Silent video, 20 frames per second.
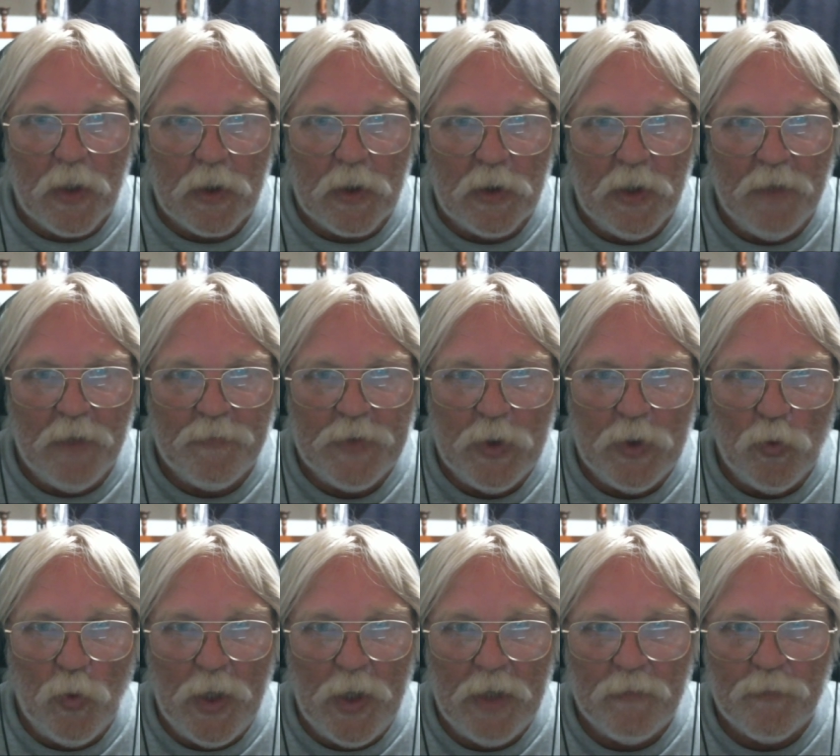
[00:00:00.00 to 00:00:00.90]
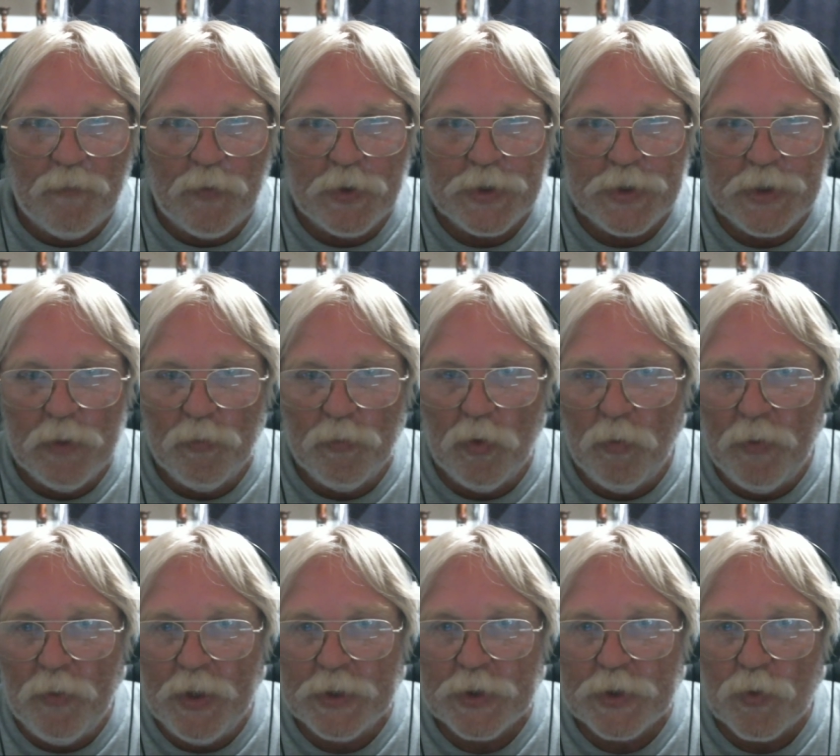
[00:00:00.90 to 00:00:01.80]
Cliff DeWitt, for simple
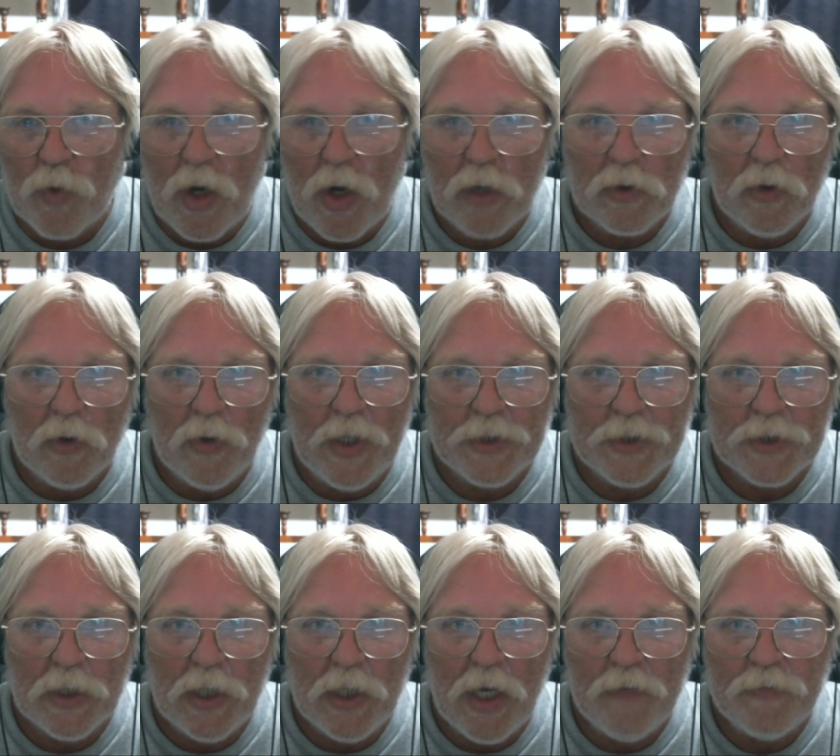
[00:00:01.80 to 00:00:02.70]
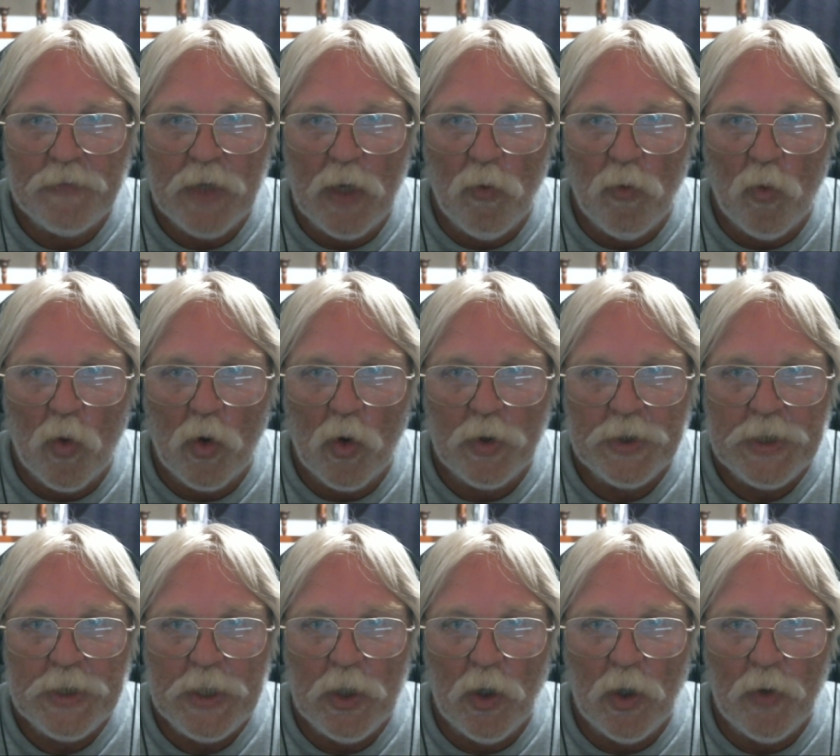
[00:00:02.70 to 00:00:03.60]
bits, Rockler has a lifetime
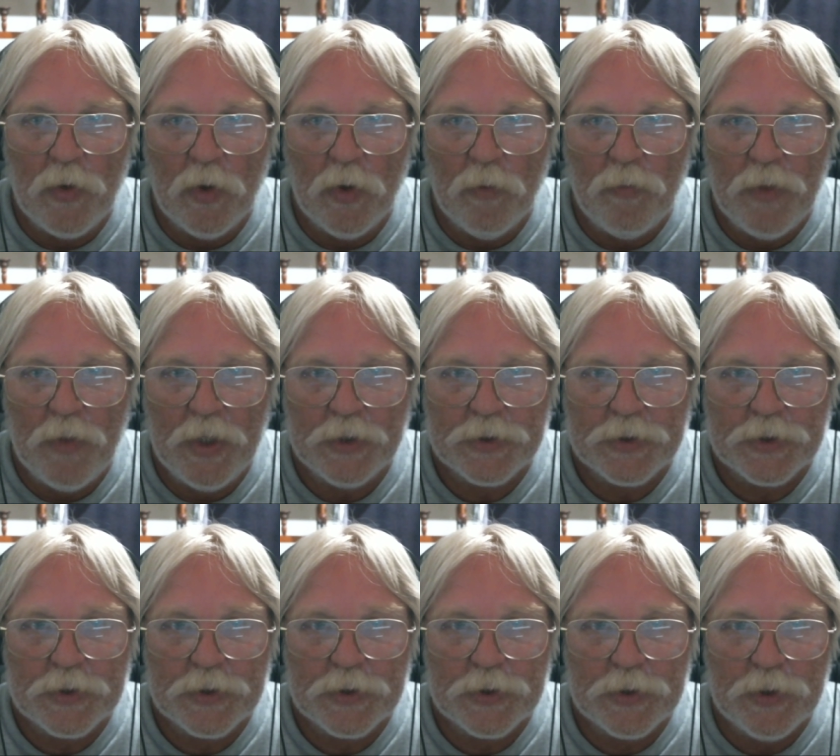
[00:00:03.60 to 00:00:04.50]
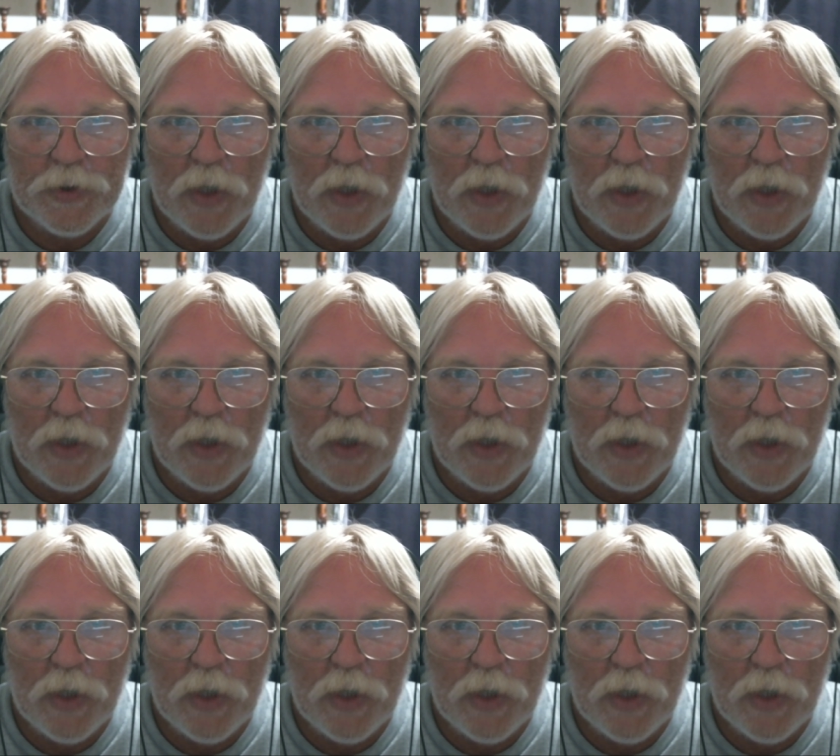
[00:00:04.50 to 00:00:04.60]
warranty on their bits.